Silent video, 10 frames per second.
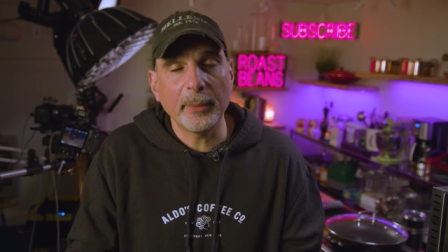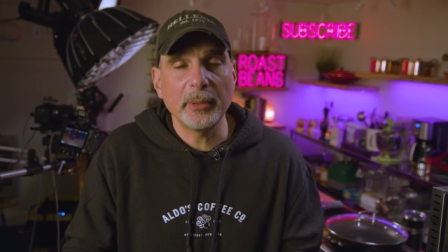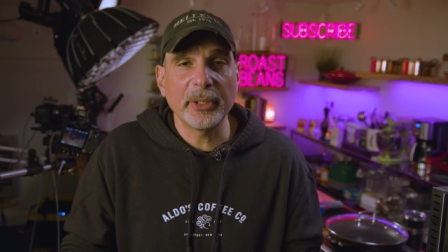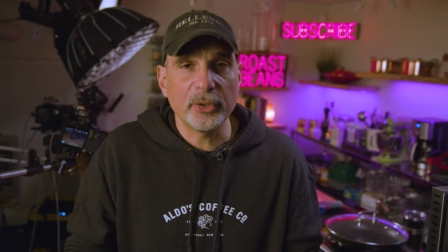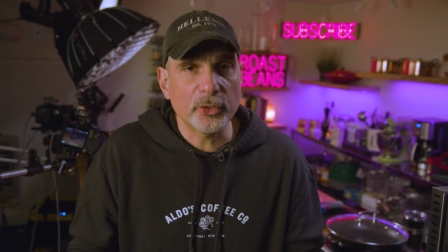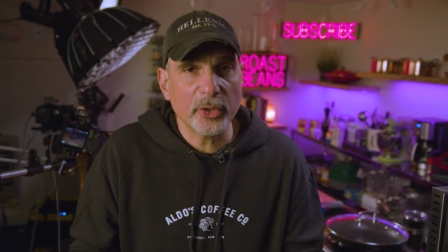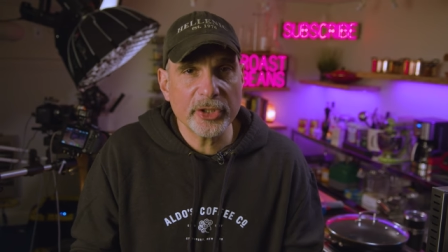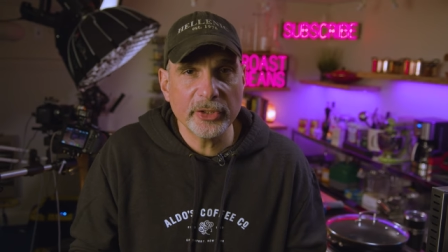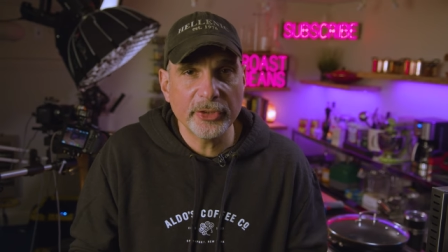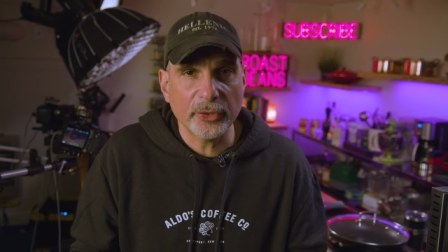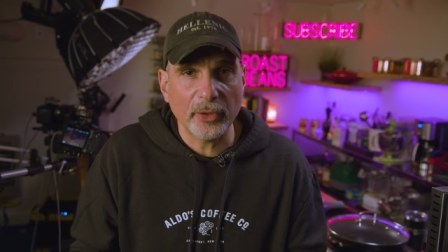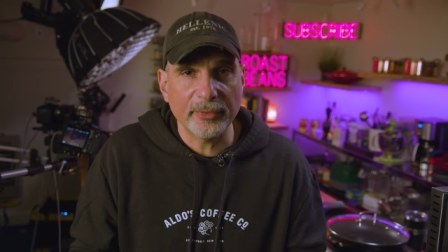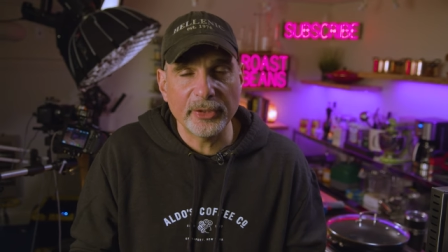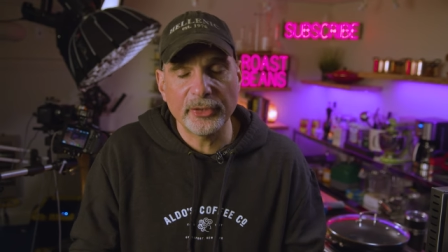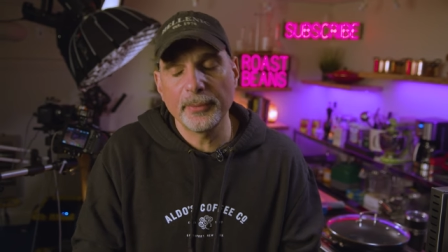I'm in my nutritionist's
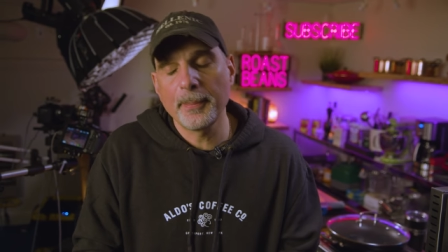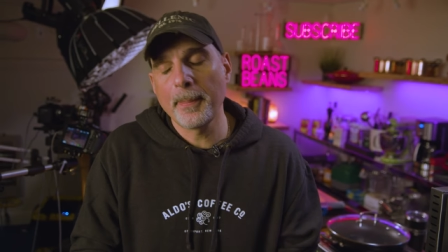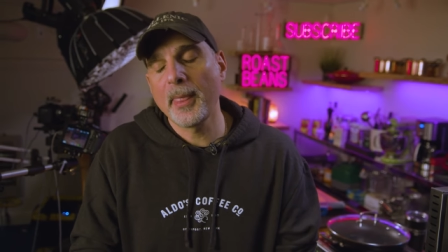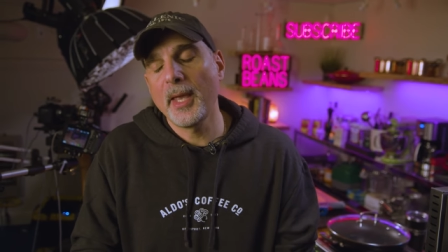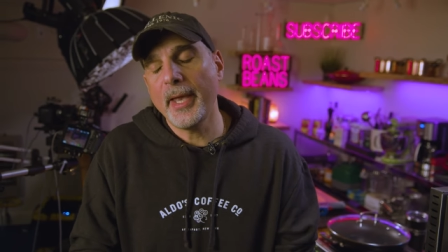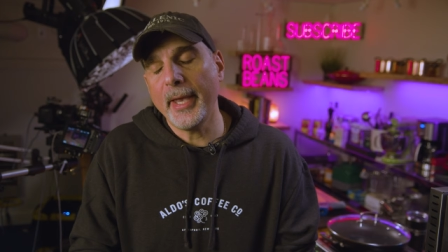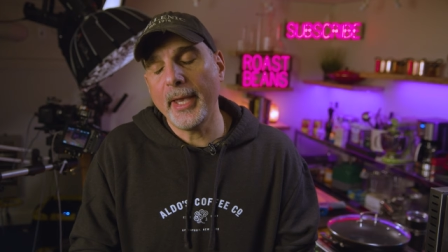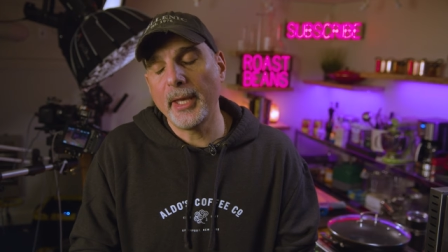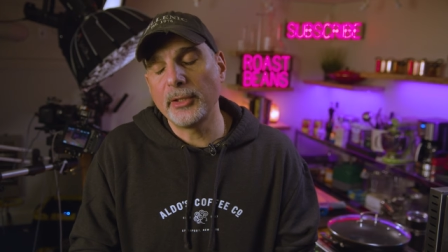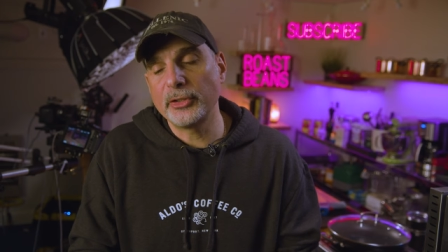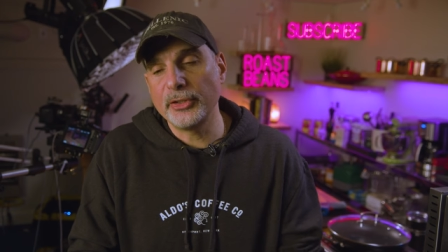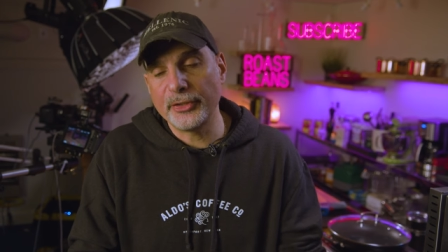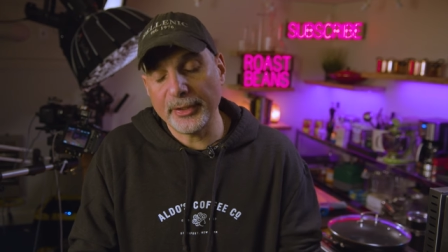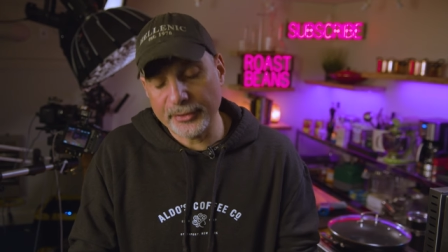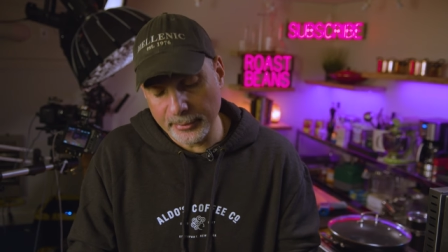office, and she
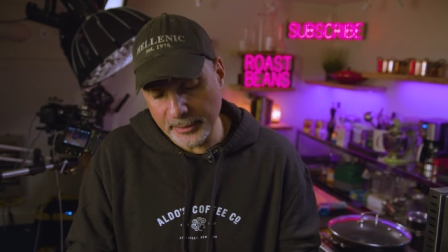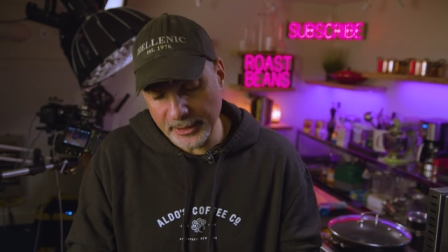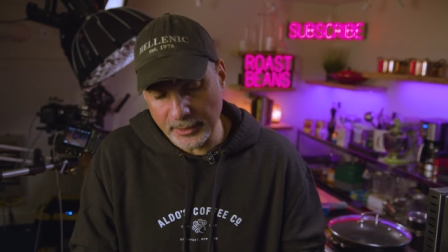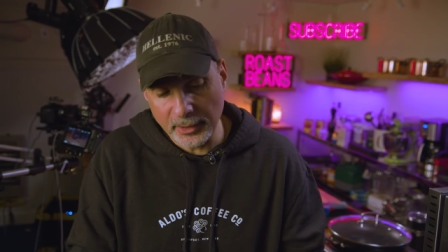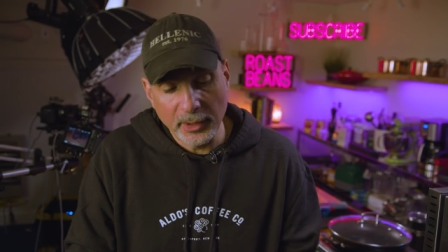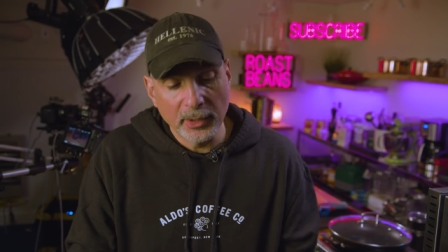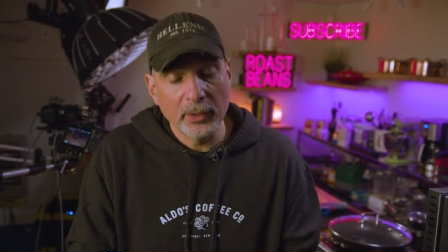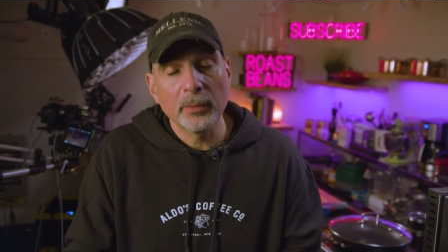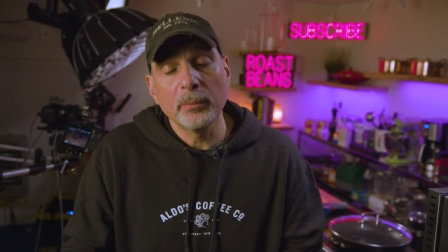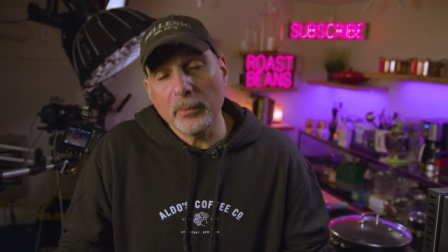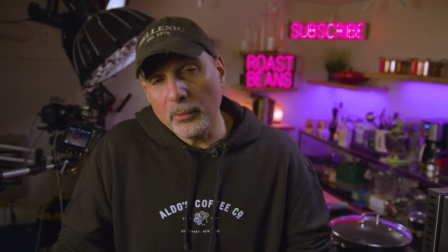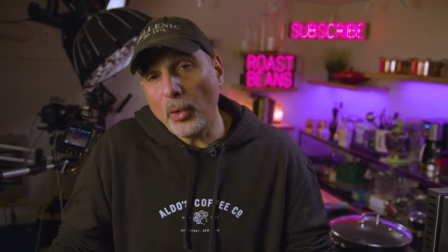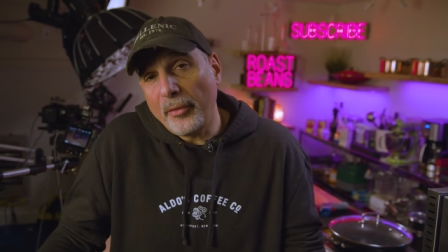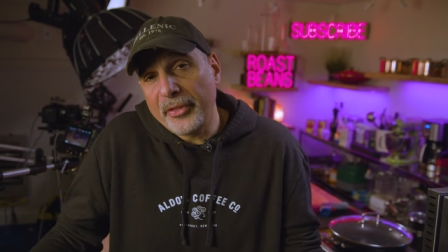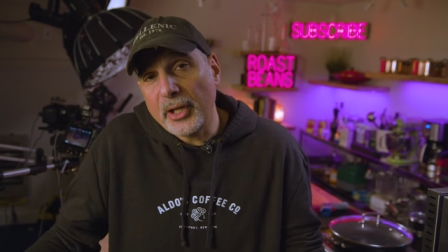says to me,
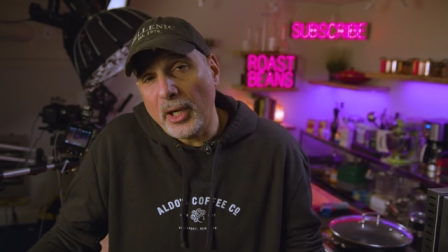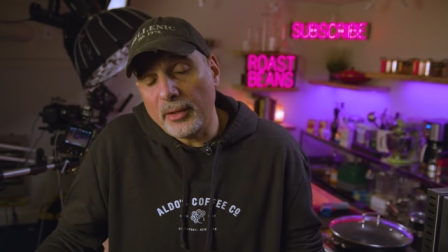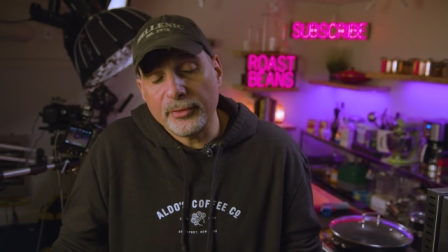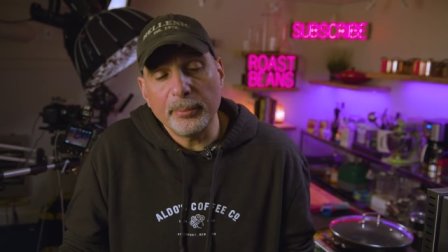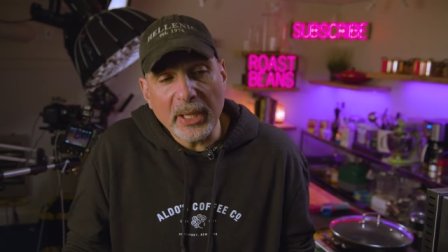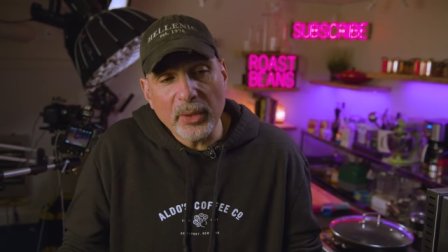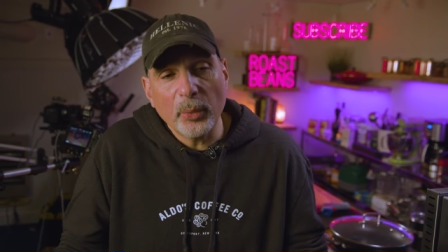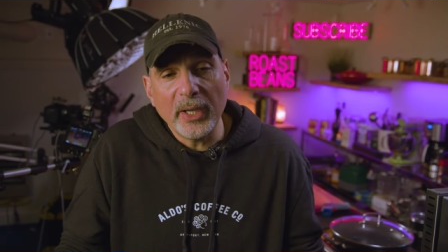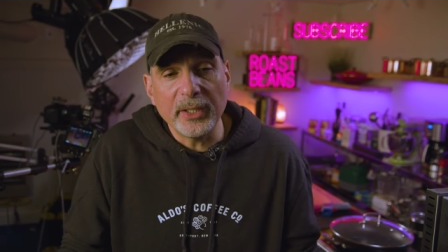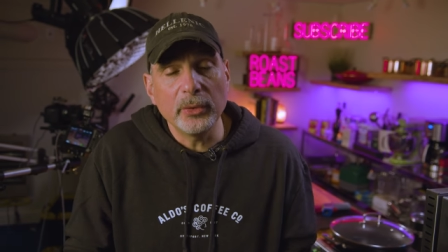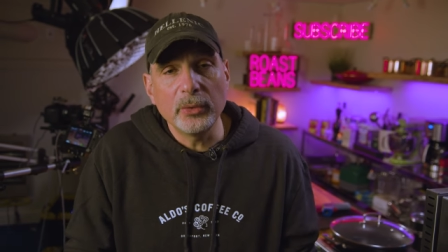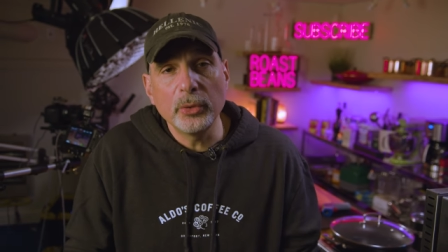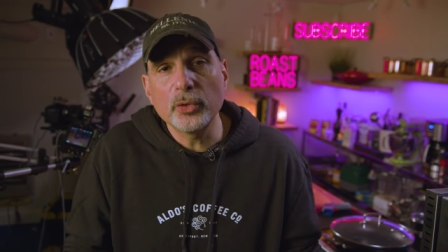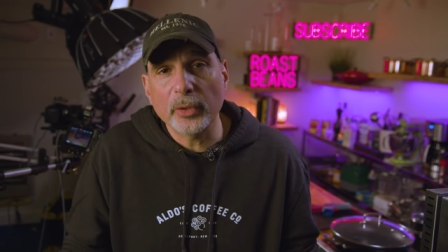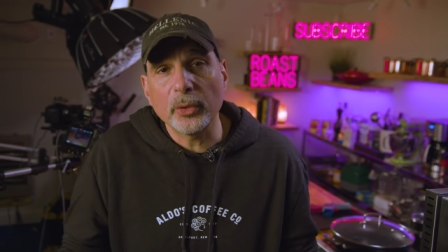off the cuff, "By the way, you
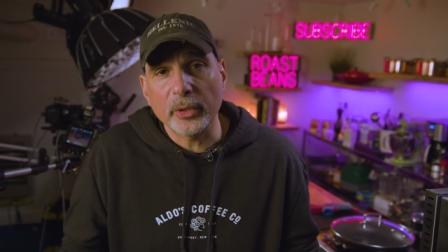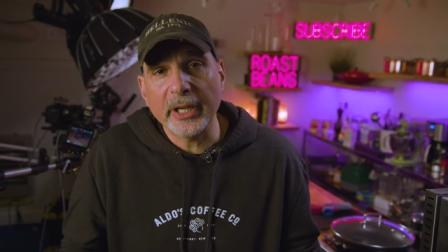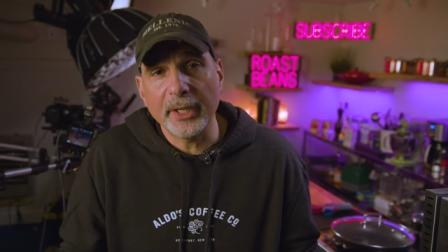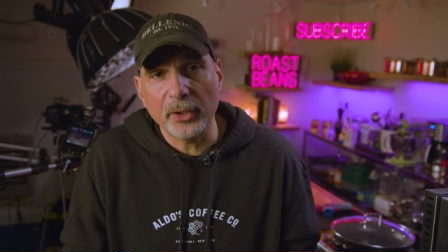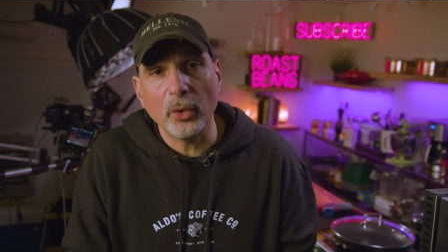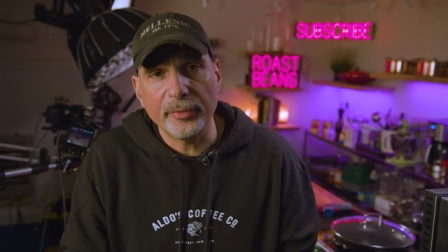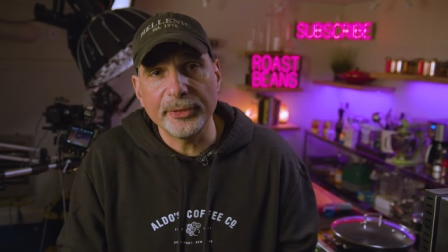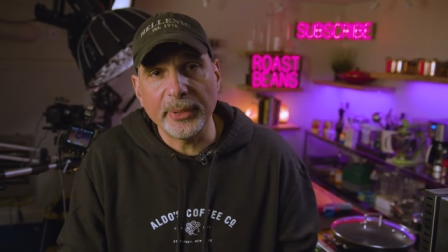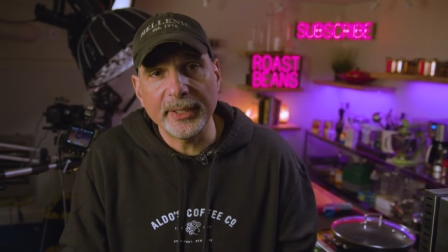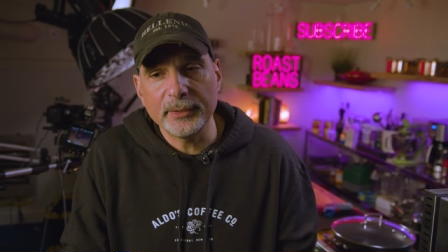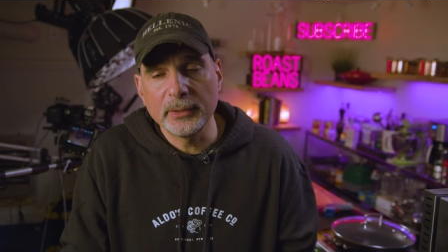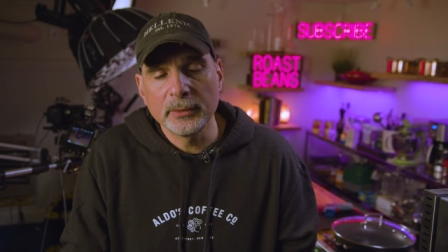do drink organic coffee, right?"